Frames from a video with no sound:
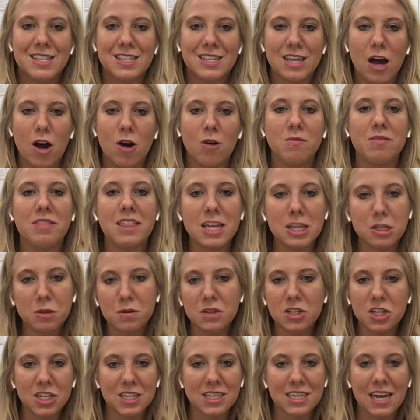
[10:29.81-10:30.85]
So this
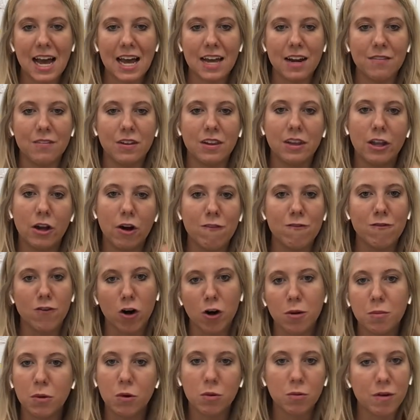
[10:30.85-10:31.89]
was just kind of a little
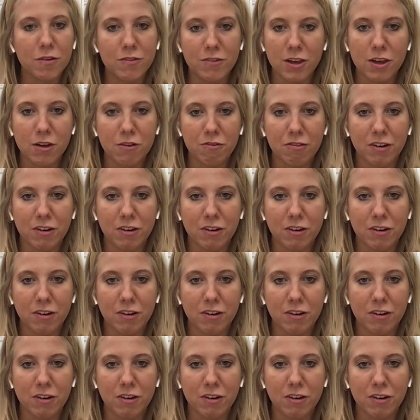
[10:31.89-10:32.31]
verbal review